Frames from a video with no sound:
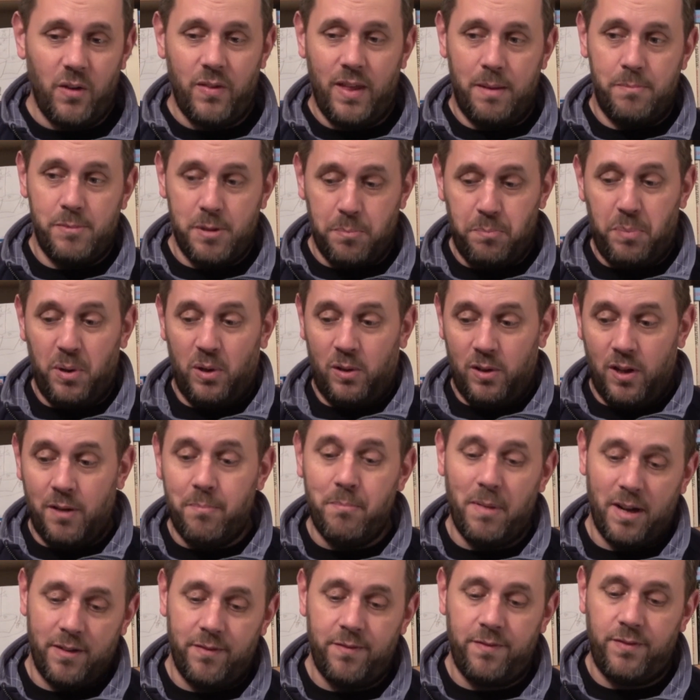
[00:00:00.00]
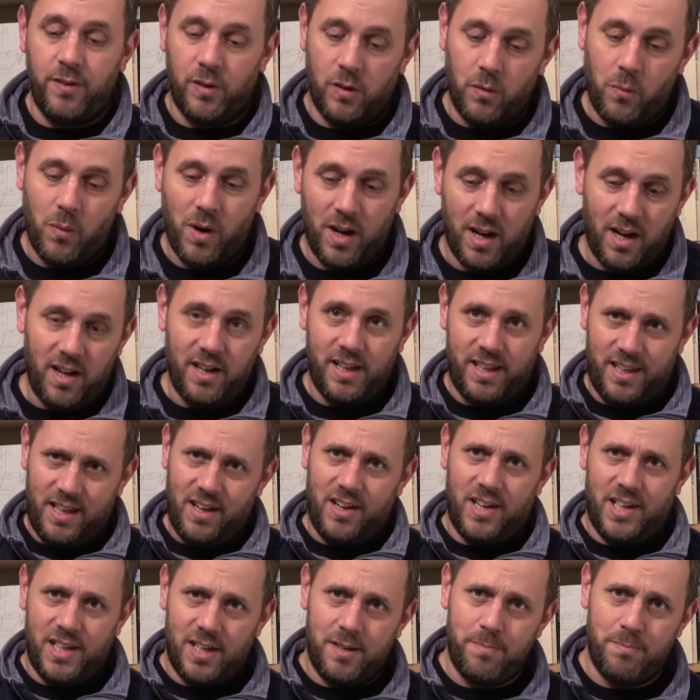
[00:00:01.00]
Got them to pull on my foot while I
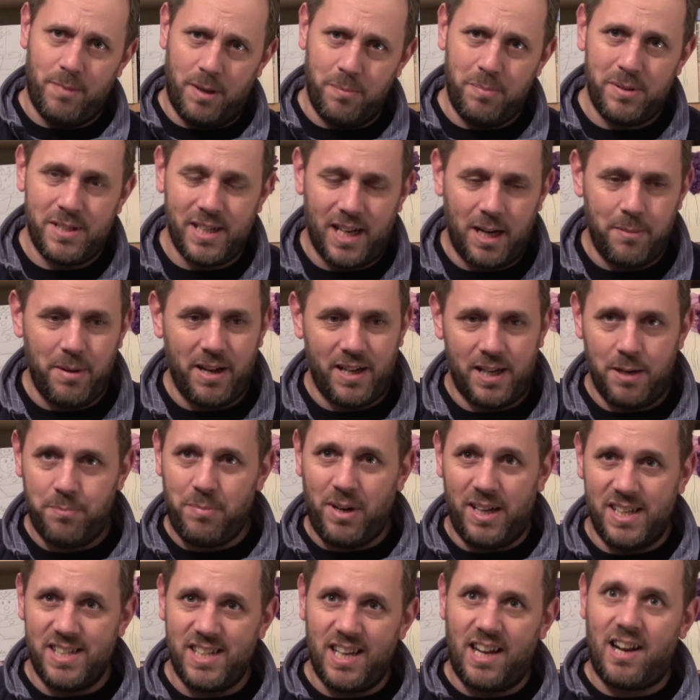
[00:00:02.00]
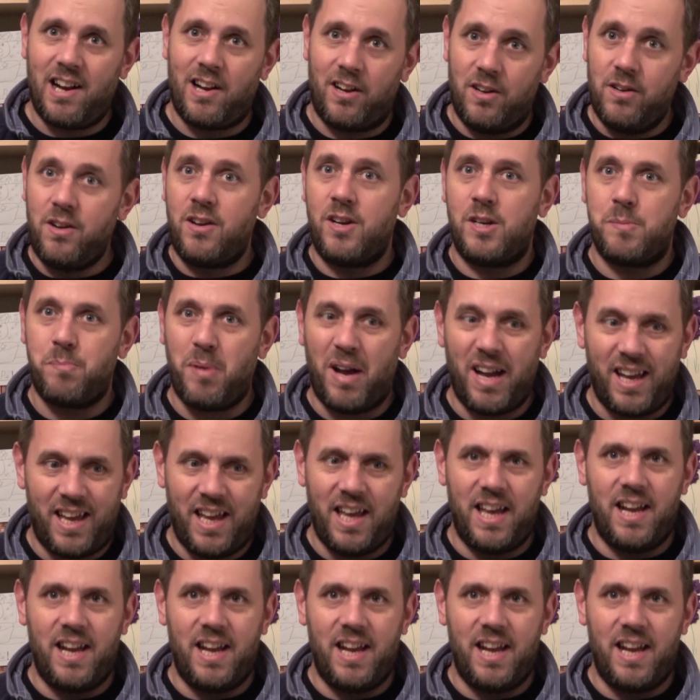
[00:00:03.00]
guided my patella back into place. It clunked back